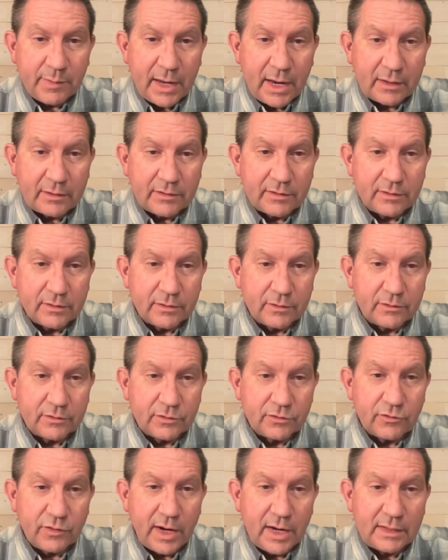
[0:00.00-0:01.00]
back to
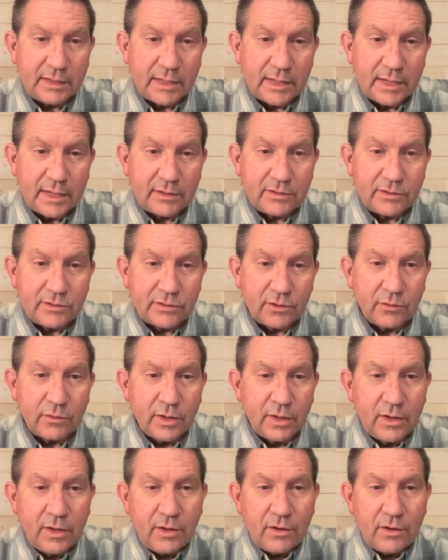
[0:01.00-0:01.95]
dry land. So